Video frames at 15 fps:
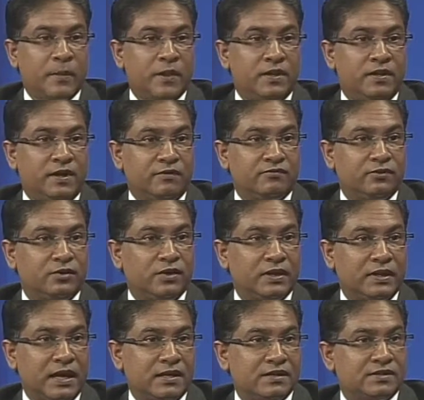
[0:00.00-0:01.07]
Therefore,
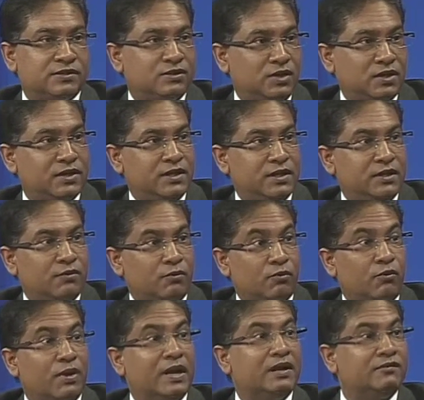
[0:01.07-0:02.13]
that is not the
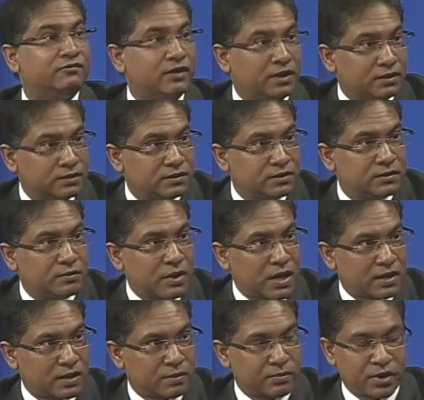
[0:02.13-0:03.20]
relevant
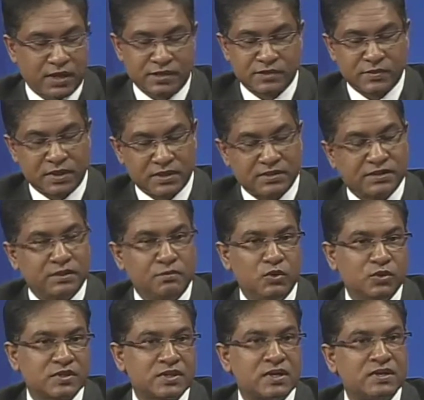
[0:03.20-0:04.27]
market price, but it's the
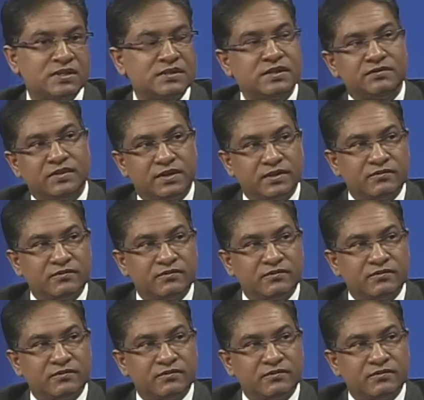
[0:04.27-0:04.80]
most conservative